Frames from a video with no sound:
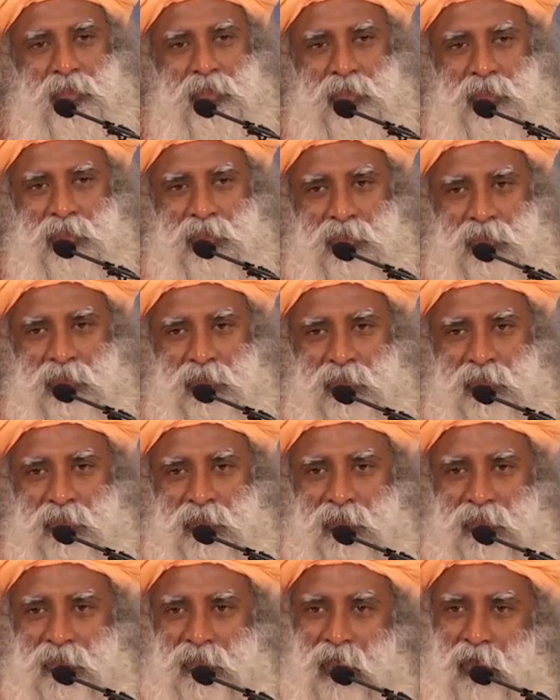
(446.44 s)
little
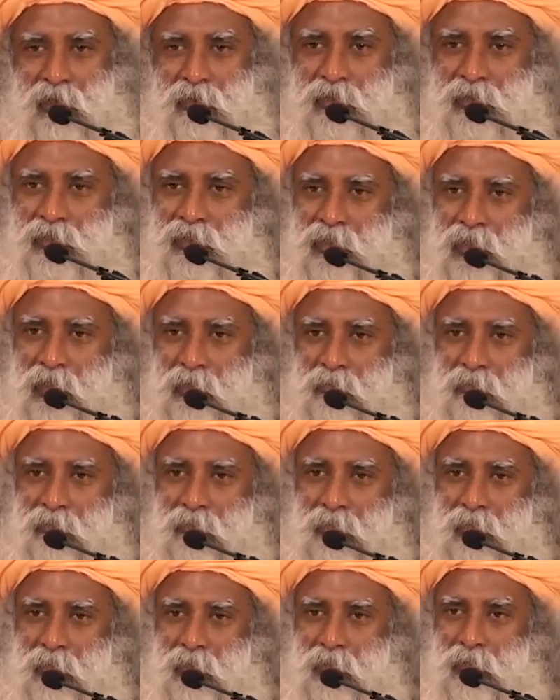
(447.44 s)
doubt has
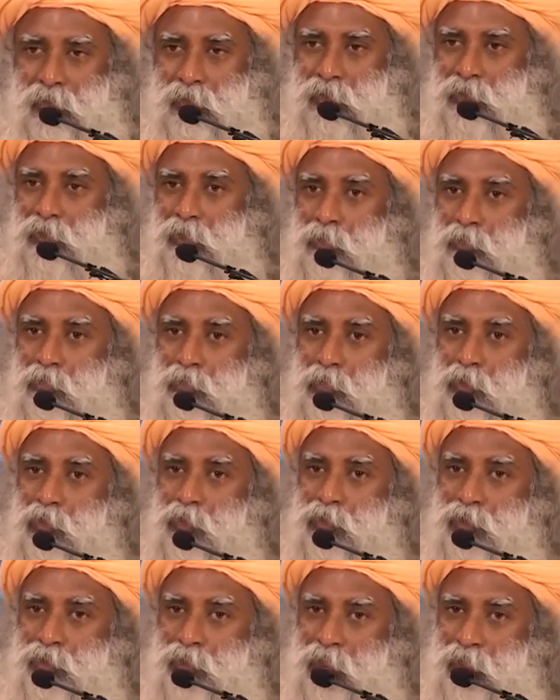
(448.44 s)
come.
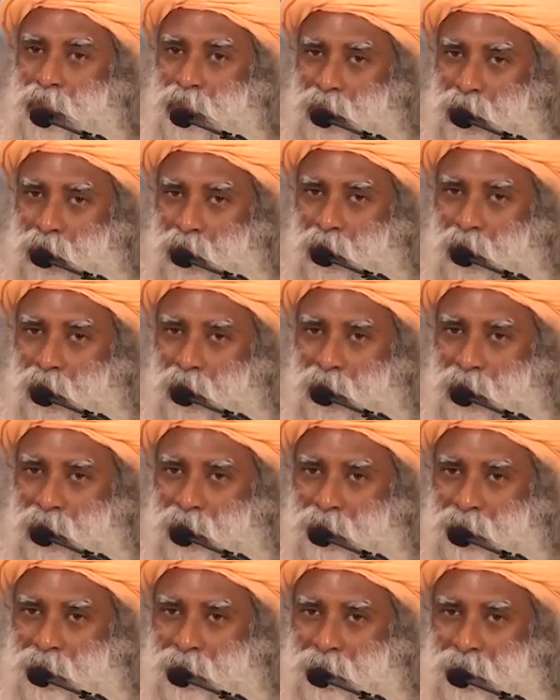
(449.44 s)
Suppose there is
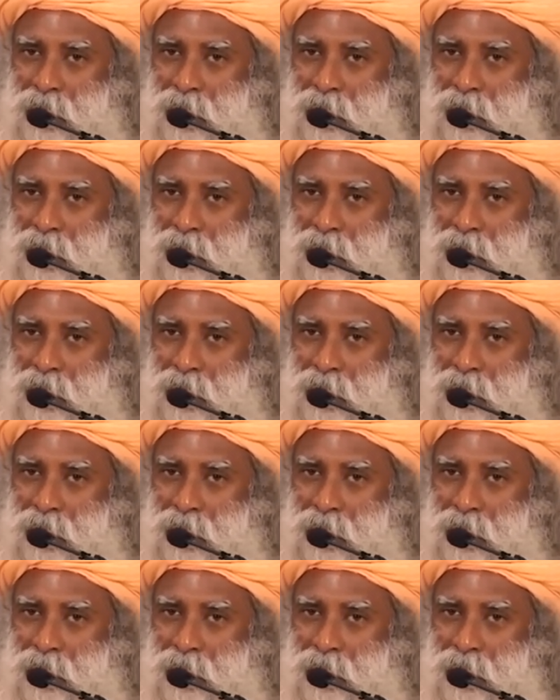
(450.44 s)
God.